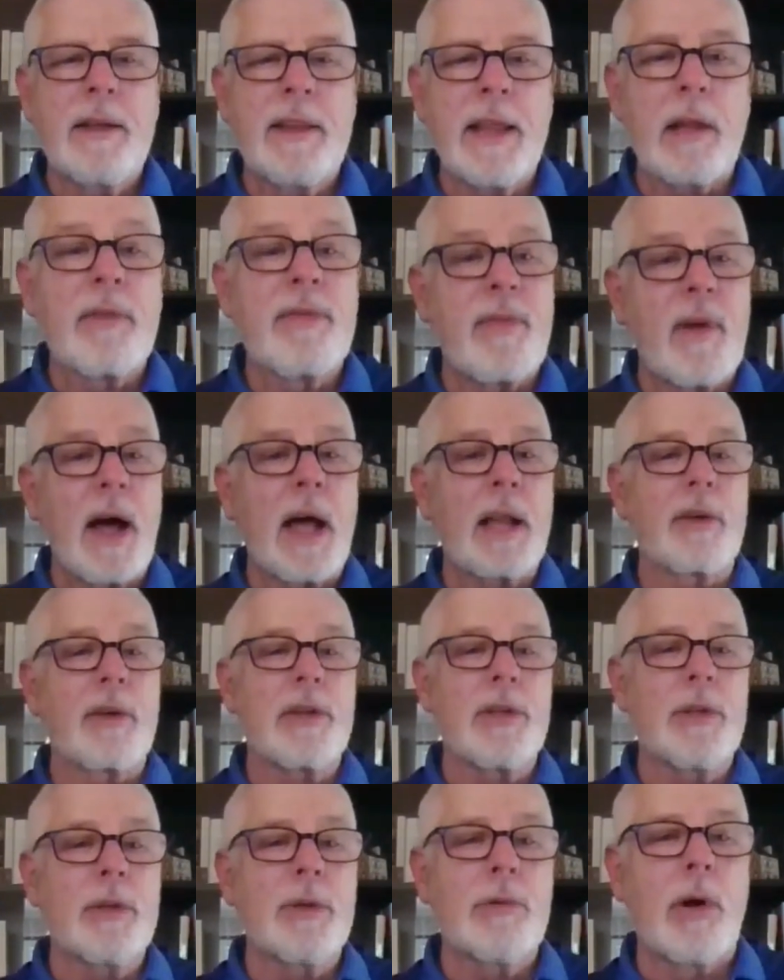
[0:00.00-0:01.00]
they'll
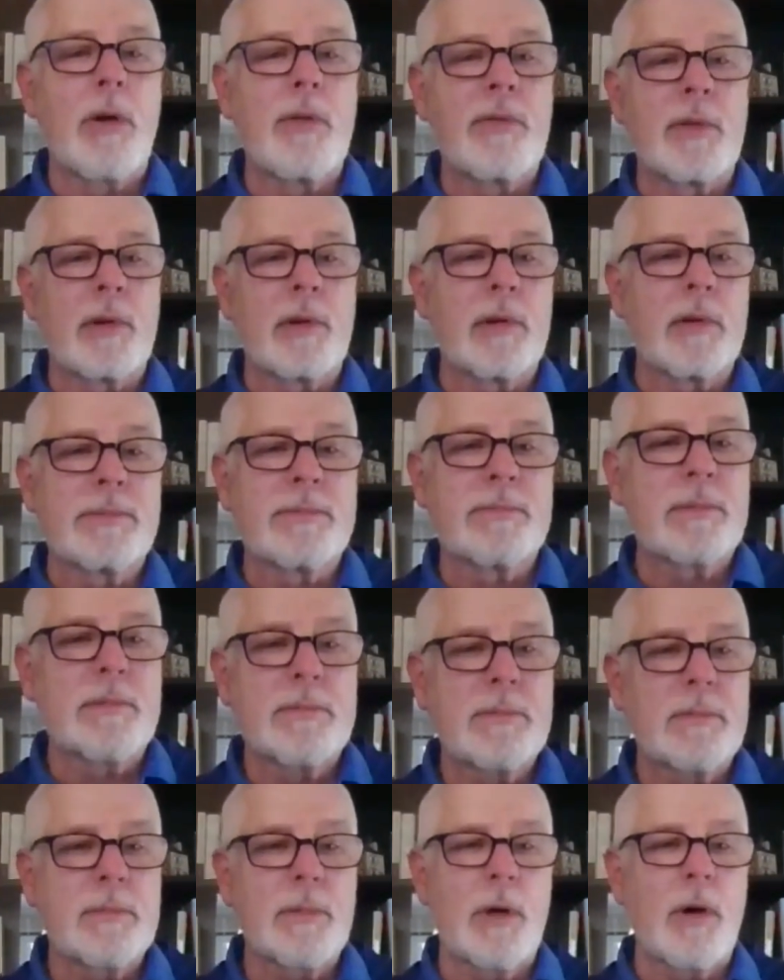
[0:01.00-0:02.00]
follow you
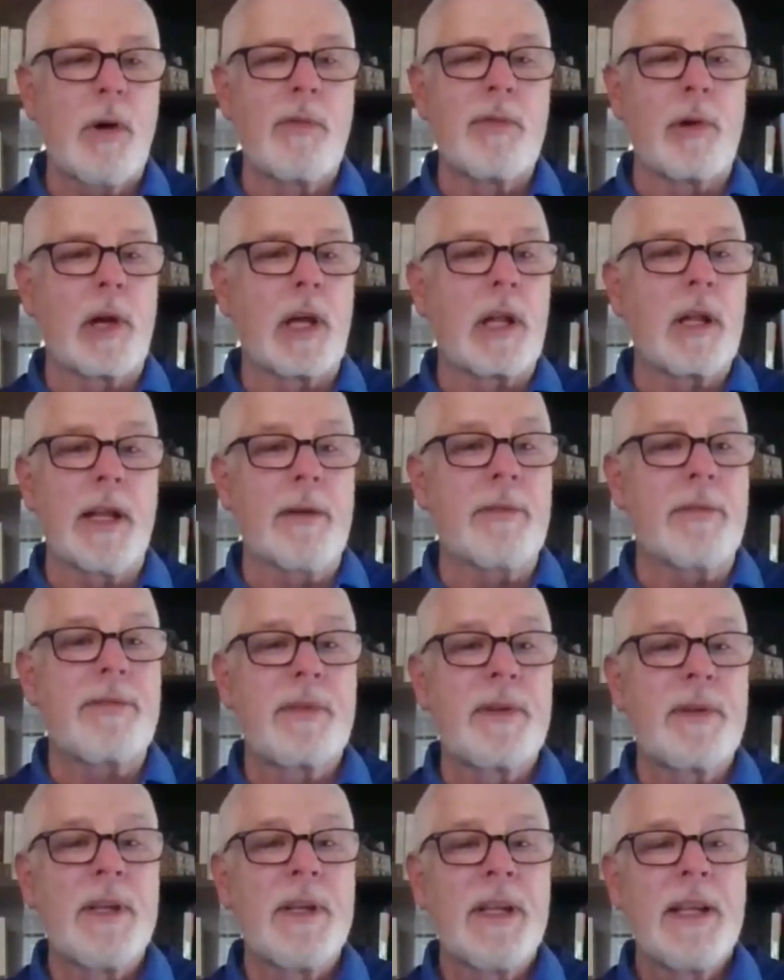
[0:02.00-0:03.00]
over a
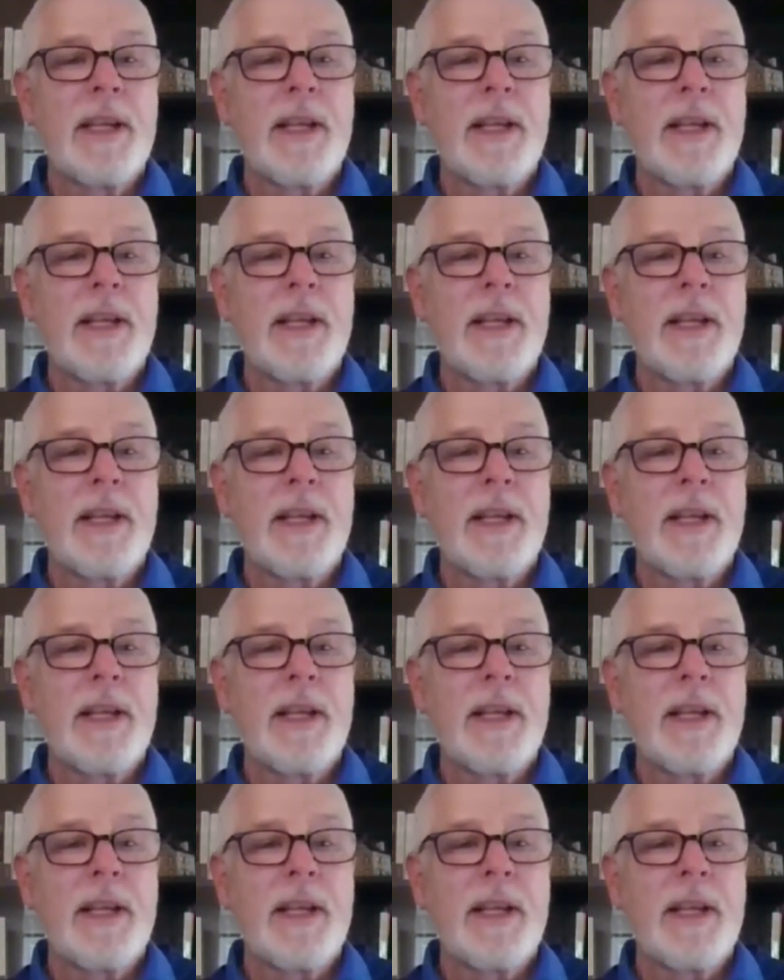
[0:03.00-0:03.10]
cliff.